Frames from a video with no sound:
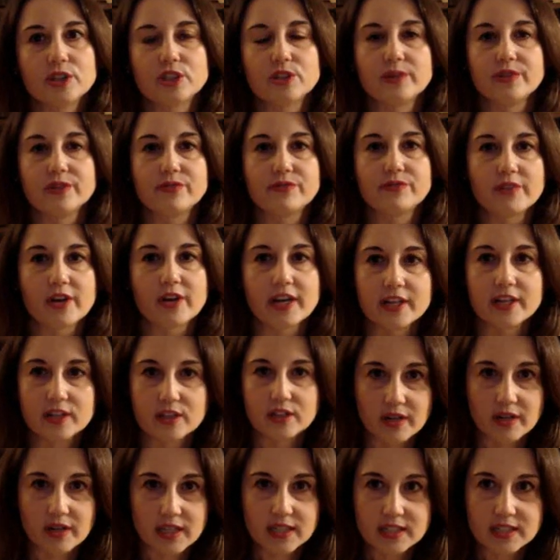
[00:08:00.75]
to refine
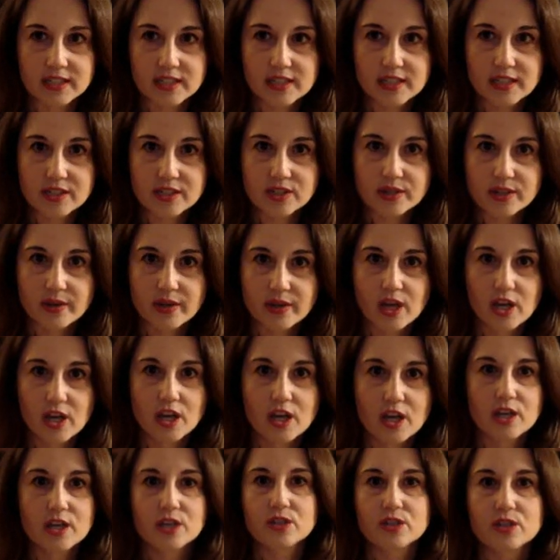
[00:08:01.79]
your ideas.
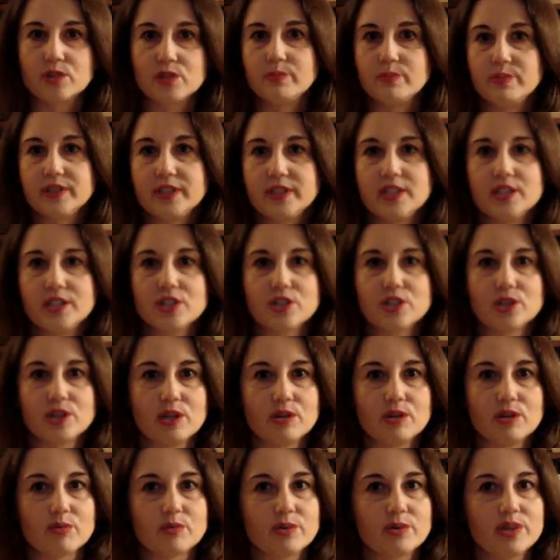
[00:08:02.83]
So please,
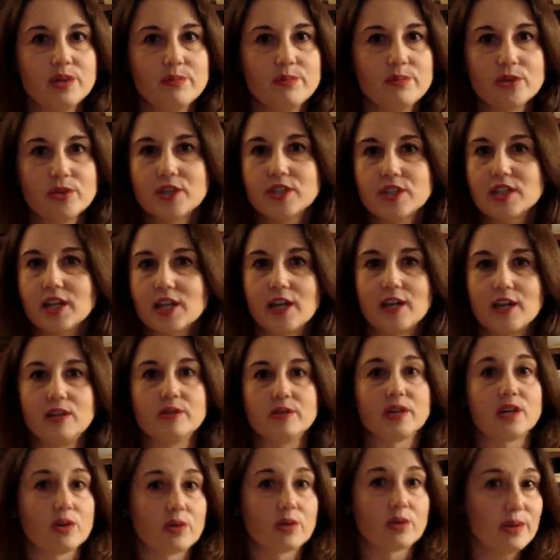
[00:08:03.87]
read books. I know
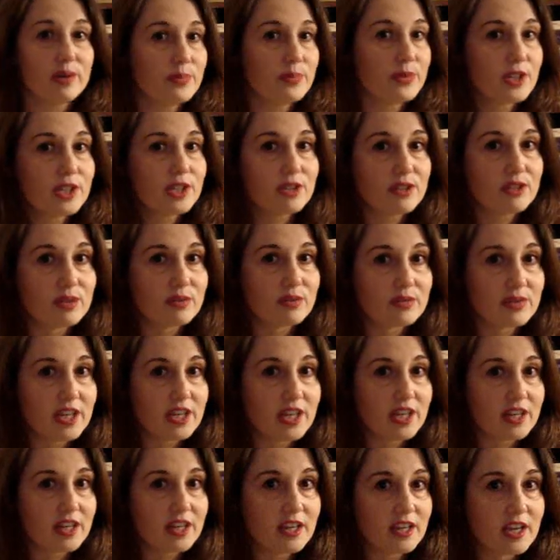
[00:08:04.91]
a great book you can
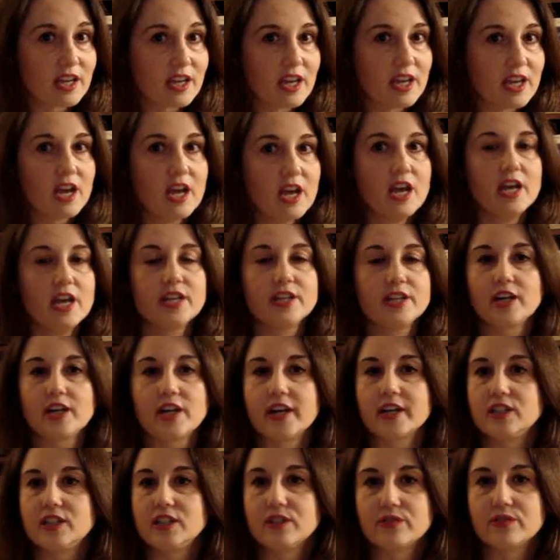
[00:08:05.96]
read.
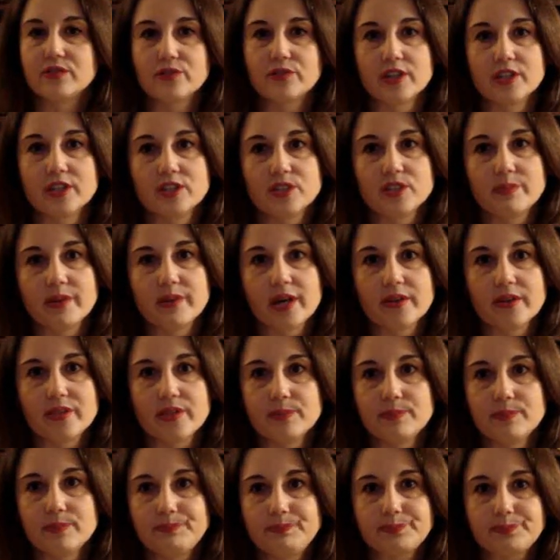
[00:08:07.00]
Talk to your friends about
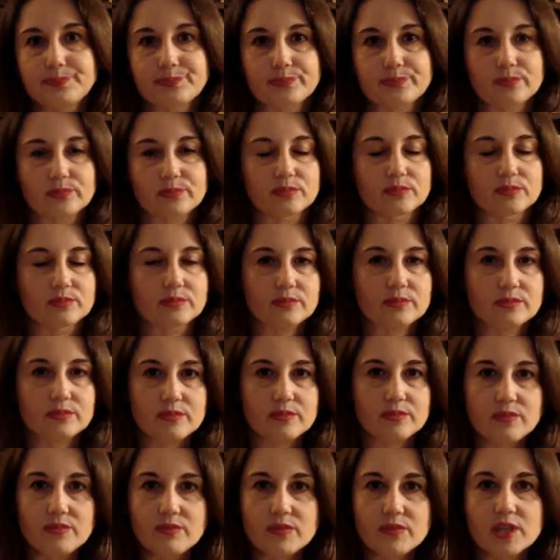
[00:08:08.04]
them.
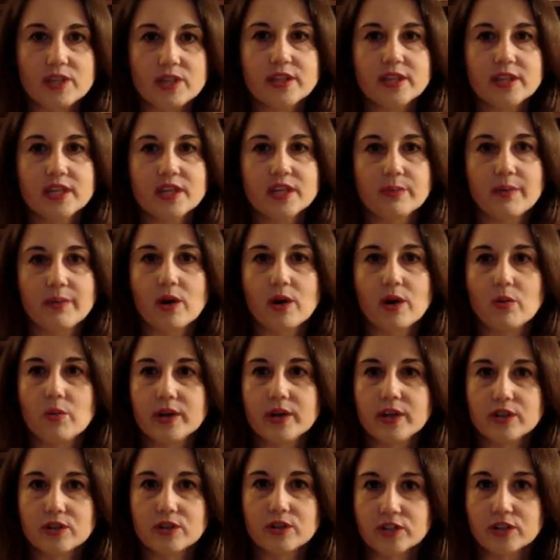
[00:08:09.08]
Think about
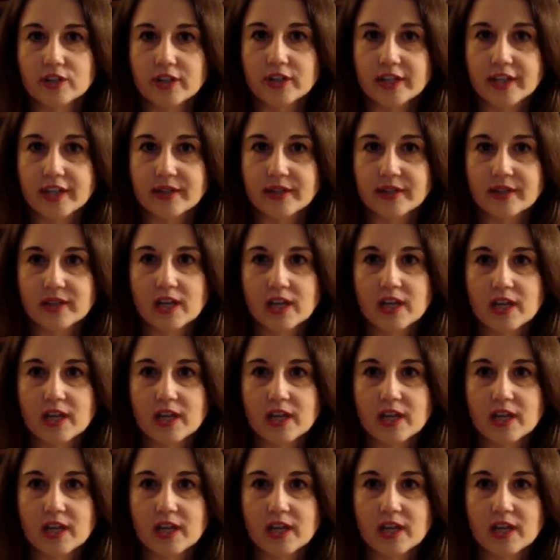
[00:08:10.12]
what you're learning.